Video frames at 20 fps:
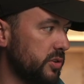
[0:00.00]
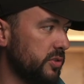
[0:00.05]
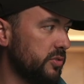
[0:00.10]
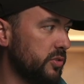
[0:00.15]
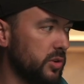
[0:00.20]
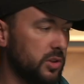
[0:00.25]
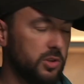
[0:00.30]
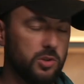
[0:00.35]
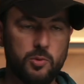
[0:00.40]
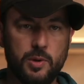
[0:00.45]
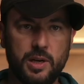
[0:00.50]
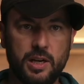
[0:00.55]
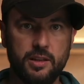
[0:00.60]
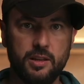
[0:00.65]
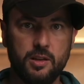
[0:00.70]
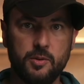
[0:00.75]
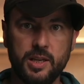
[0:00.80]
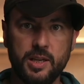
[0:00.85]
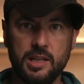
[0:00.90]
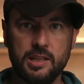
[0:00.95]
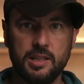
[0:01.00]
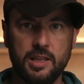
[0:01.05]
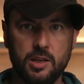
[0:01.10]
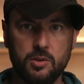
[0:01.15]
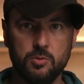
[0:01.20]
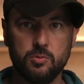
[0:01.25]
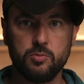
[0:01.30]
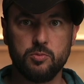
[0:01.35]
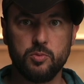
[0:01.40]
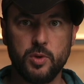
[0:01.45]
For a little while there, we had a lot
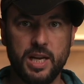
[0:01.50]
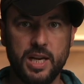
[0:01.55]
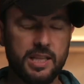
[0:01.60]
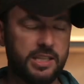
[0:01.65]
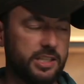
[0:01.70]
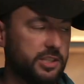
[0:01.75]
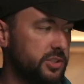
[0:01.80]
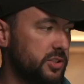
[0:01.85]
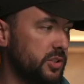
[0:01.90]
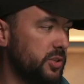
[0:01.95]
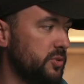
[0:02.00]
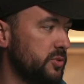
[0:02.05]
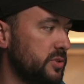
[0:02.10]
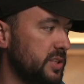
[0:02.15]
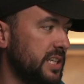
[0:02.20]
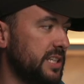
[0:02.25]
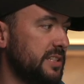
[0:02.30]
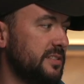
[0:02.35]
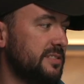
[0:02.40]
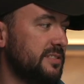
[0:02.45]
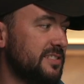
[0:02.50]
of reality shows like